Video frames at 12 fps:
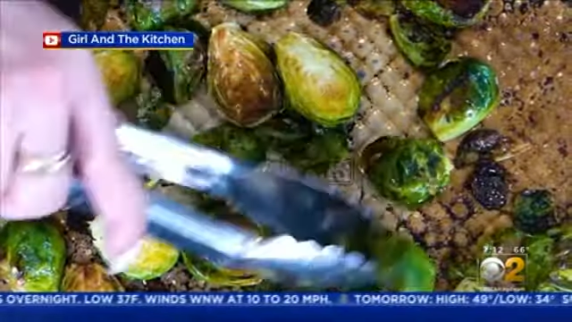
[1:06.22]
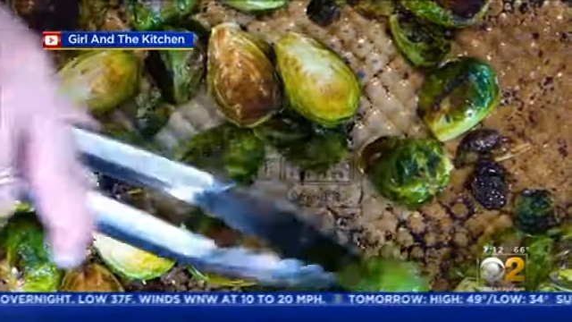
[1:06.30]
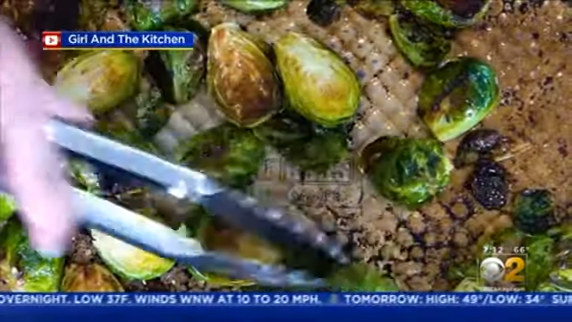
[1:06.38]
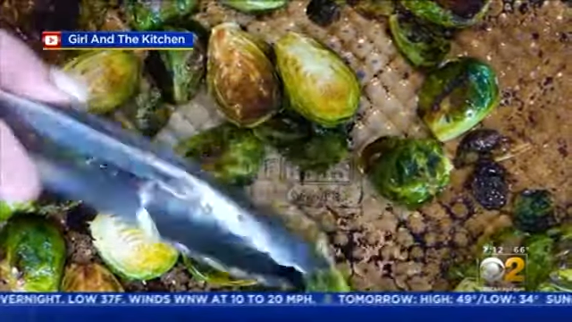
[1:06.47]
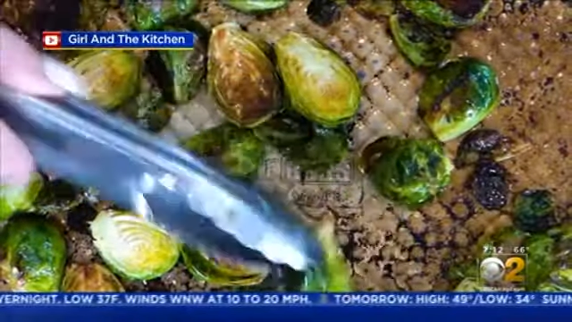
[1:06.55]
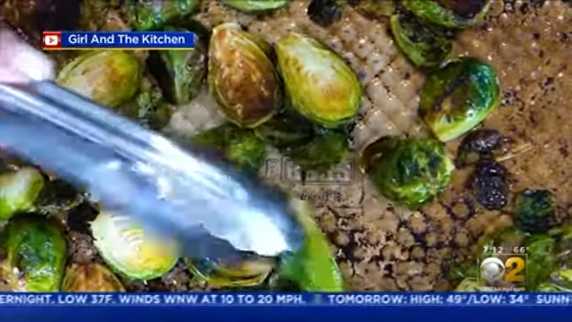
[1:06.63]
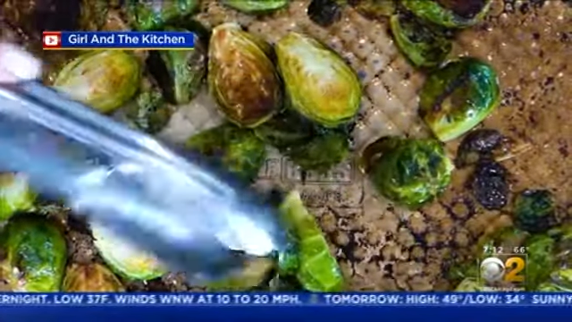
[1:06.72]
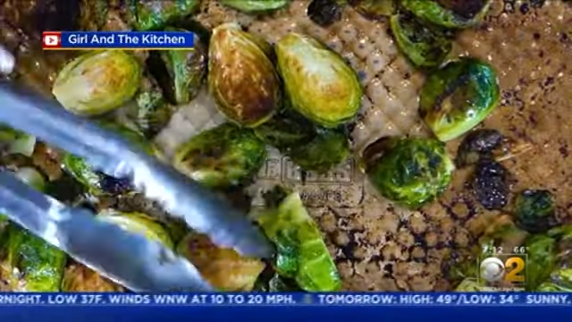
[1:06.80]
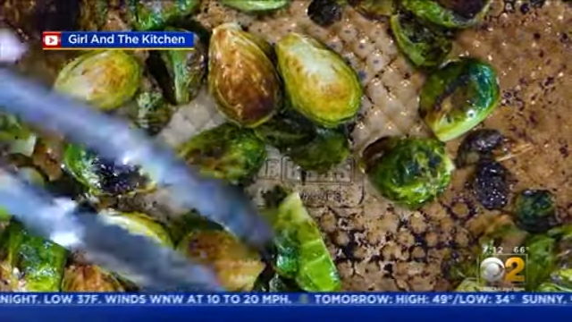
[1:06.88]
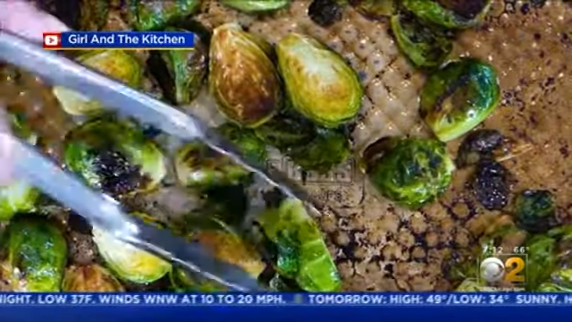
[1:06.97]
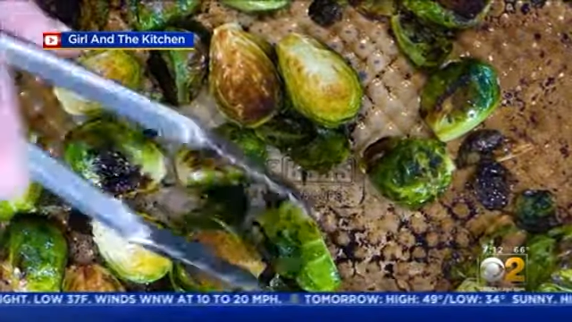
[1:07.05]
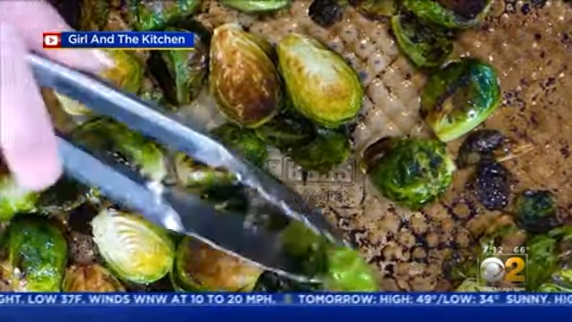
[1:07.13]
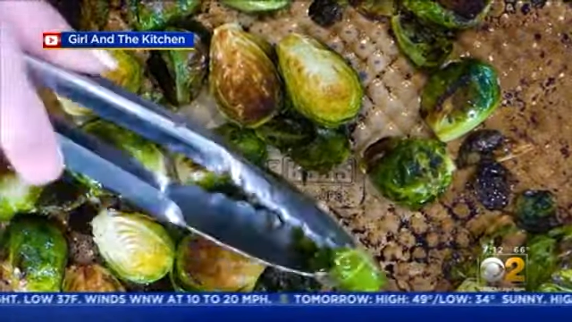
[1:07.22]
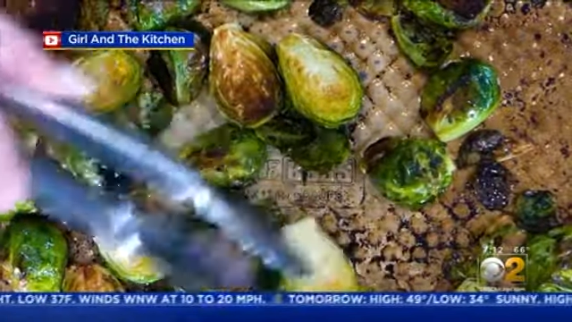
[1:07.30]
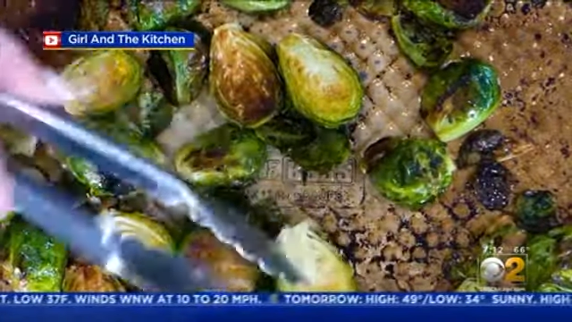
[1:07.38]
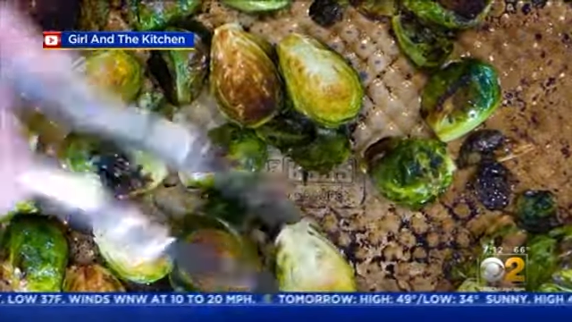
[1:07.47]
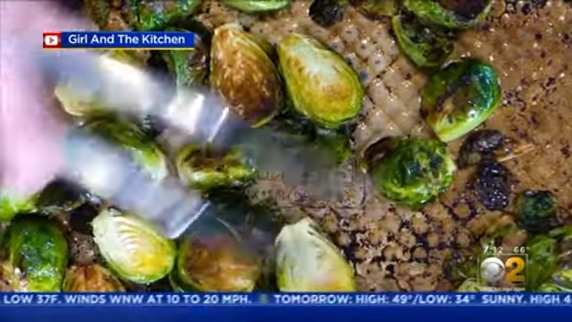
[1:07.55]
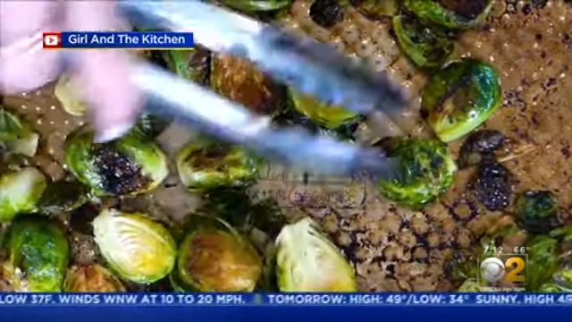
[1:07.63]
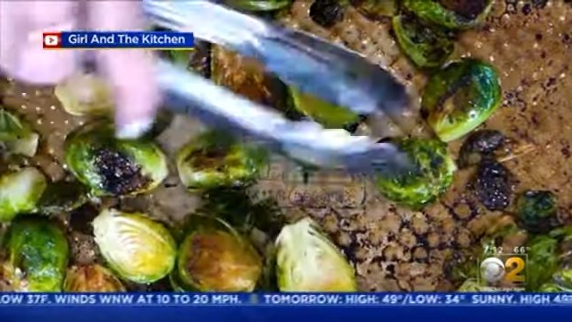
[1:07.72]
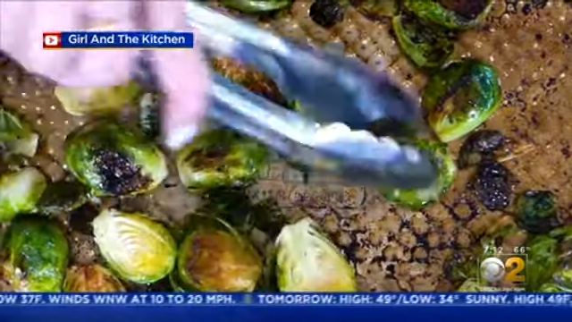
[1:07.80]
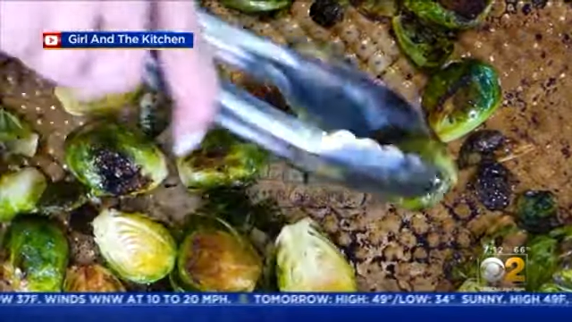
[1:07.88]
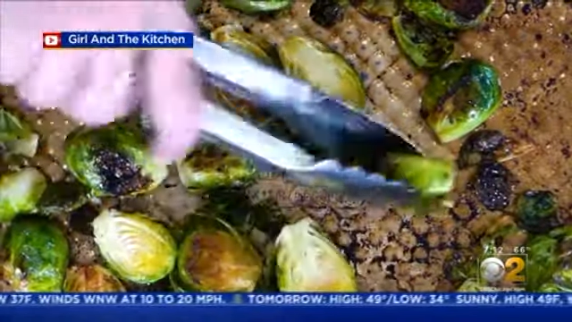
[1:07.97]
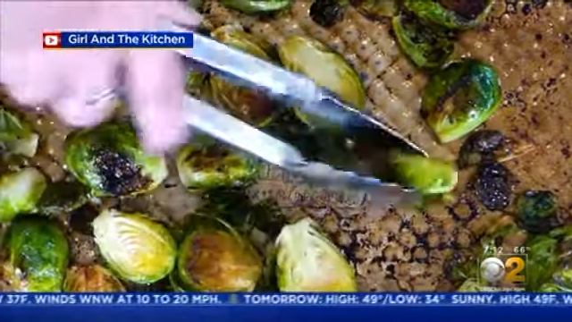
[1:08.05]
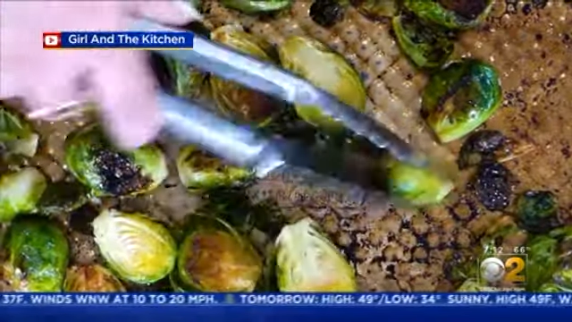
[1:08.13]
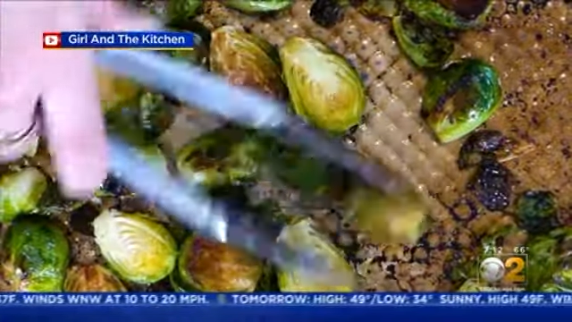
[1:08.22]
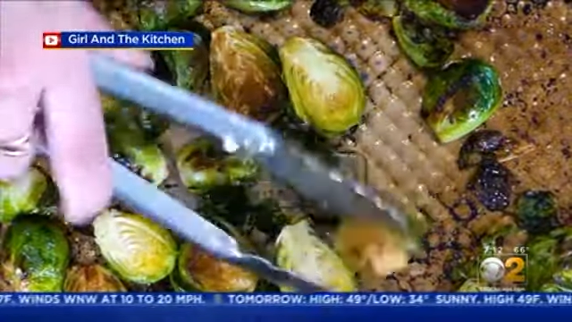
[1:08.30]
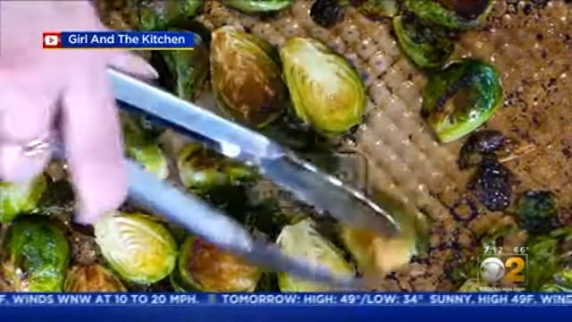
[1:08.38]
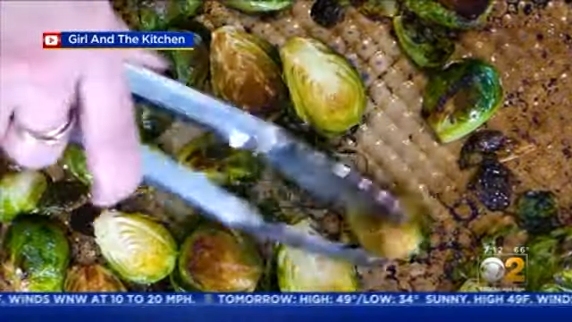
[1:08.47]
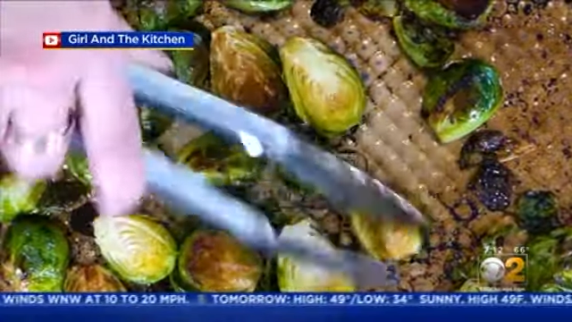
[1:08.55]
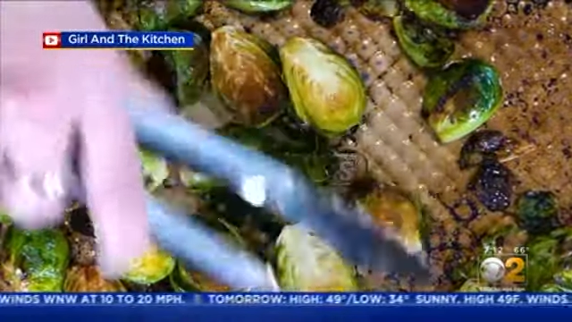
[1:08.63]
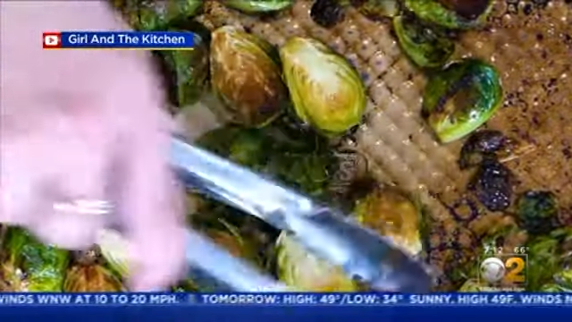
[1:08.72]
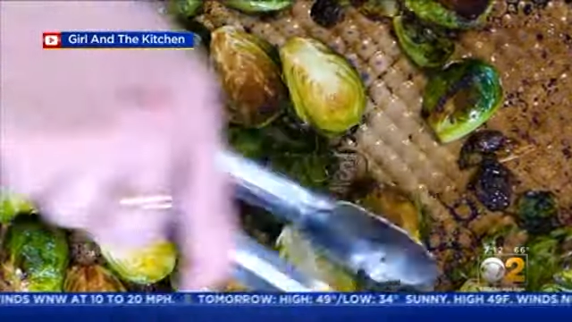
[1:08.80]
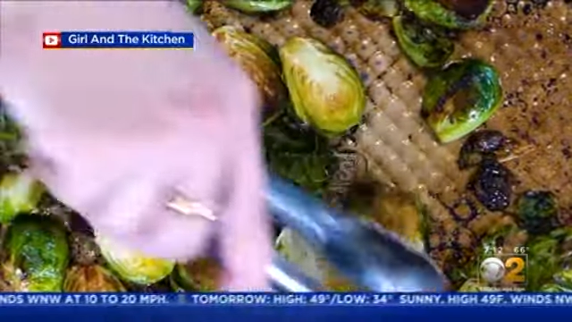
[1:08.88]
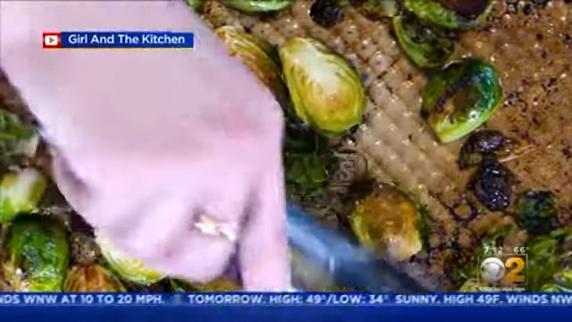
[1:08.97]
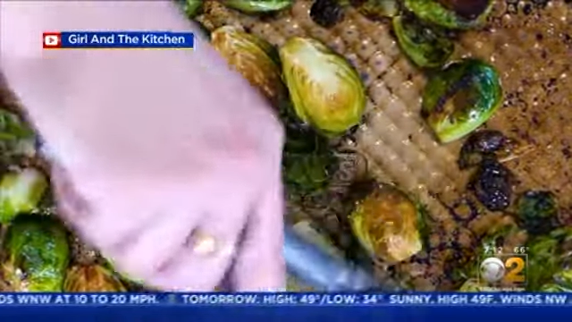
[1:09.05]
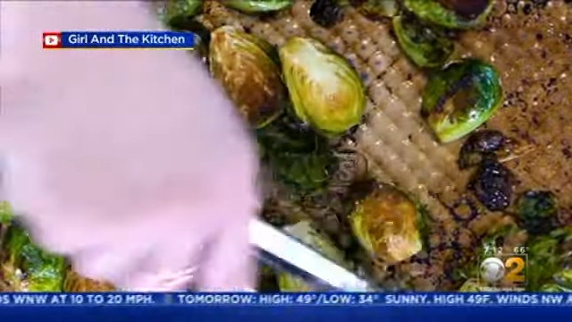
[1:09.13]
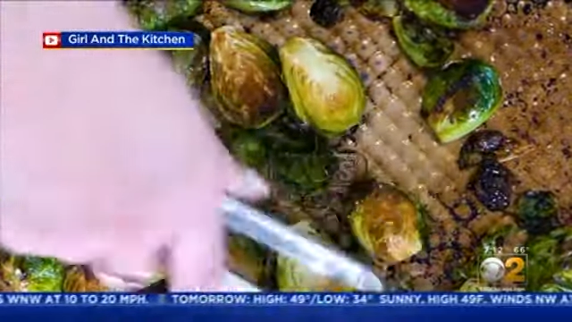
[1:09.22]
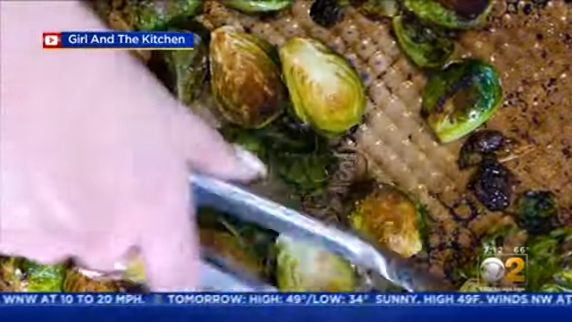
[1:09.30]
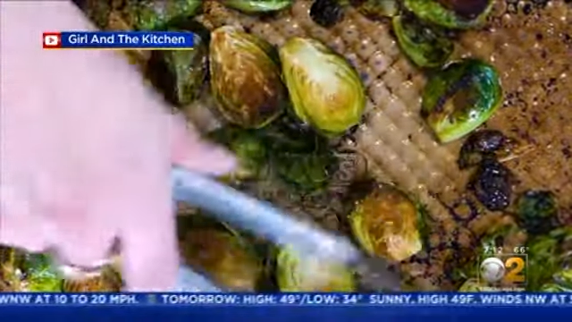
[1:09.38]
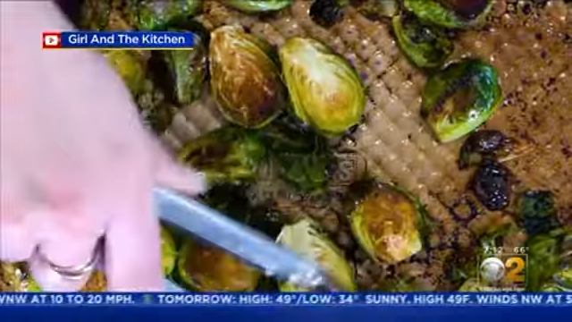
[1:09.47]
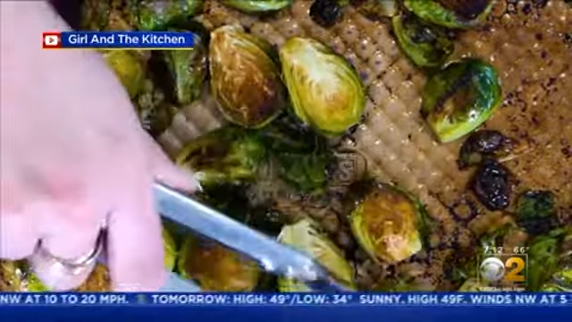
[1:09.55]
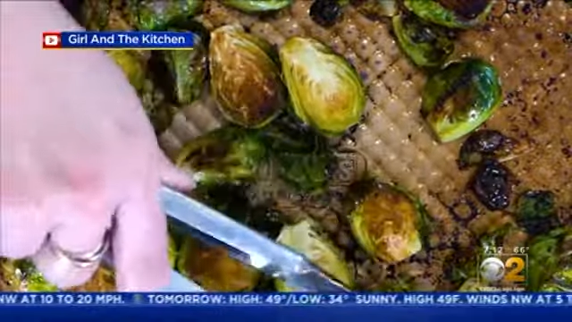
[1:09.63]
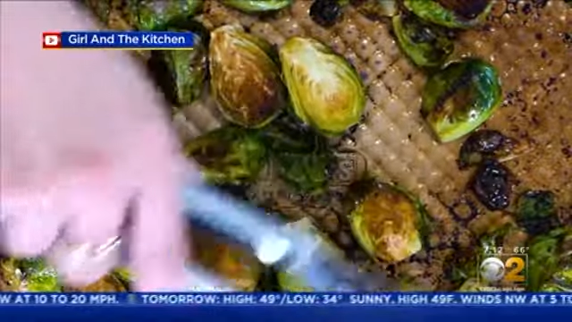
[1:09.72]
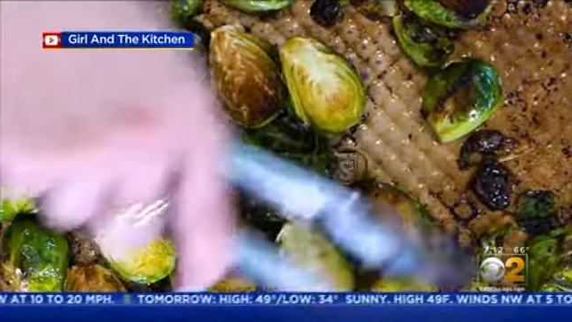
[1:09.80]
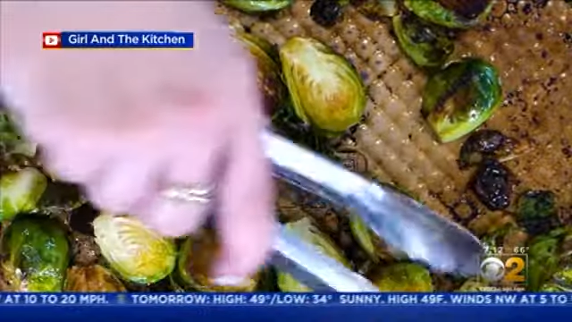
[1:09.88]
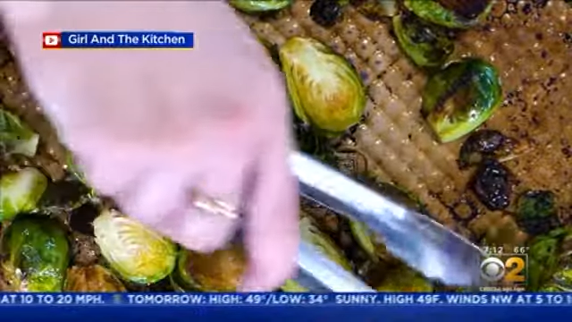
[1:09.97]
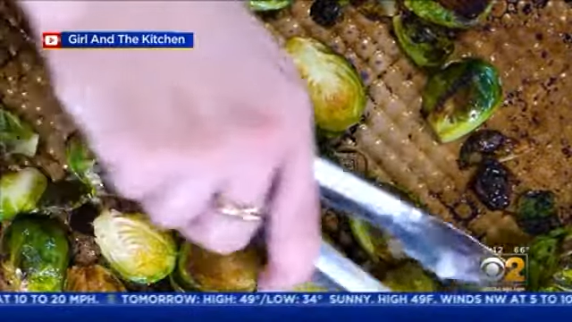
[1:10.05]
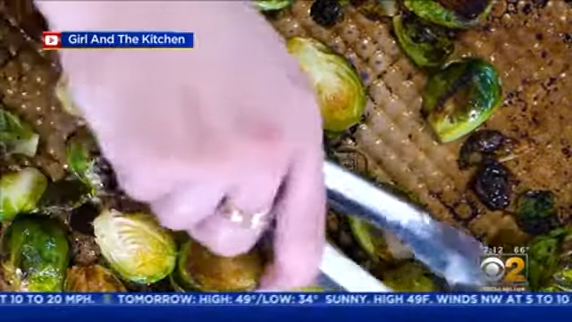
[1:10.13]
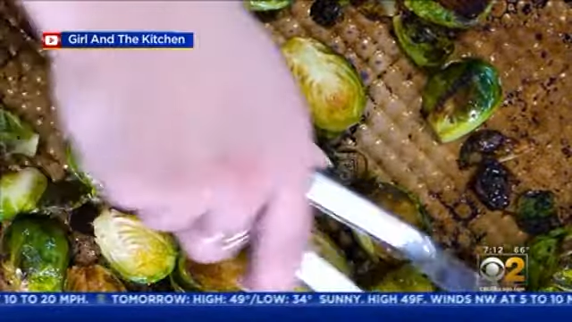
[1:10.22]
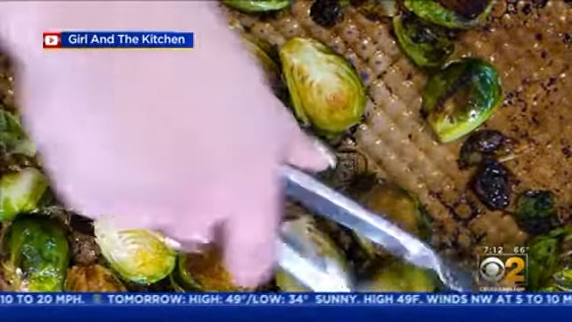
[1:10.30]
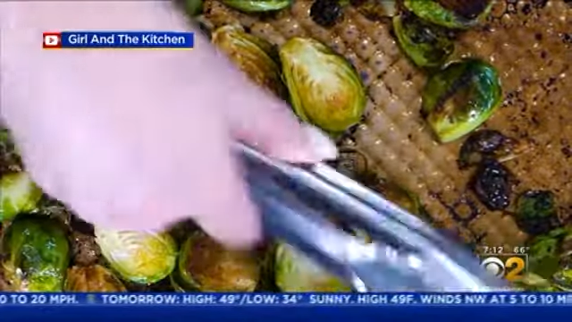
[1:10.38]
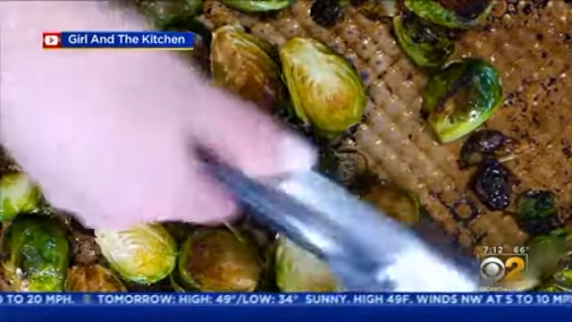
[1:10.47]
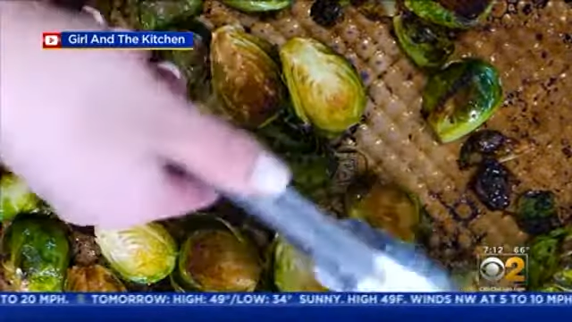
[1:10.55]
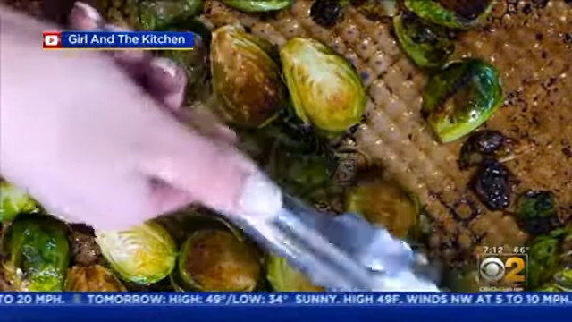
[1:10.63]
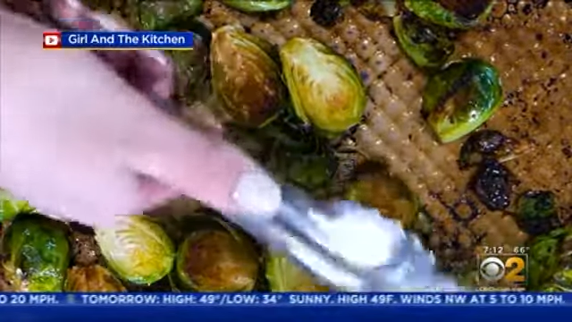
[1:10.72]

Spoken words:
No face is visible, so there are no lips to read.